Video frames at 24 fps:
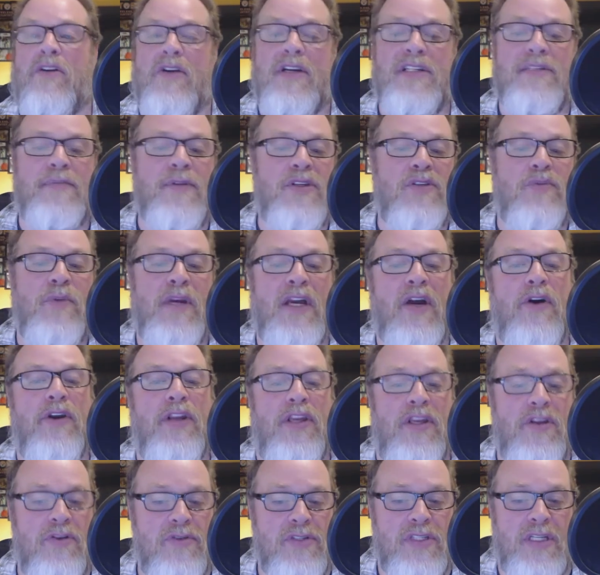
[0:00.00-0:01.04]
Christmas, we
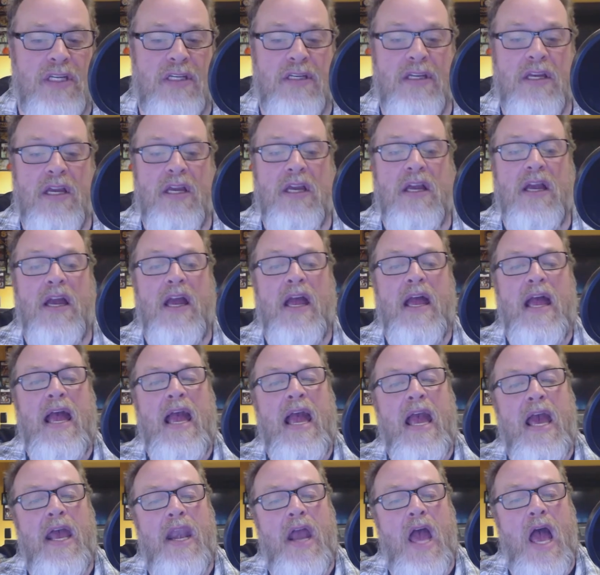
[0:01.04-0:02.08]
go to Houston,
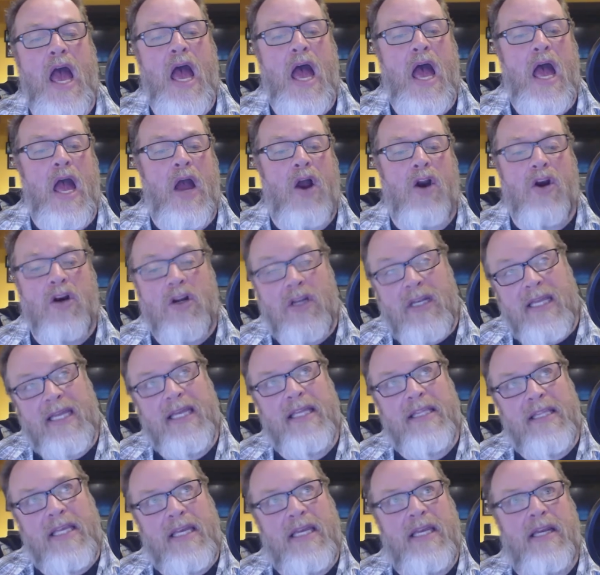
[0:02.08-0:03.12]
and
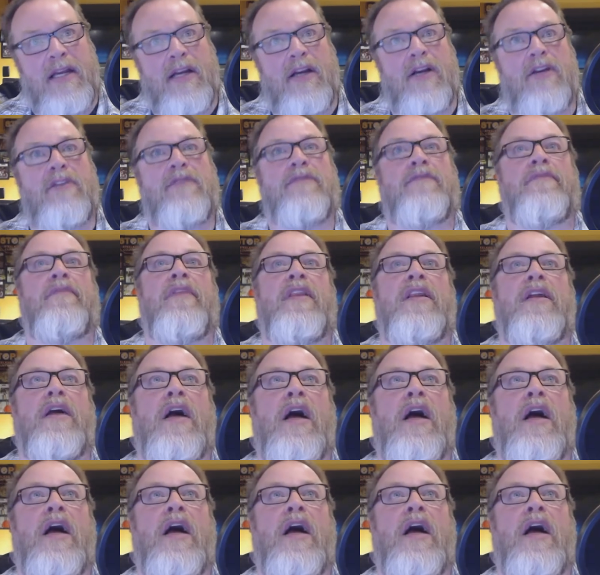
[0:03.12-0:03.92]
early in the year,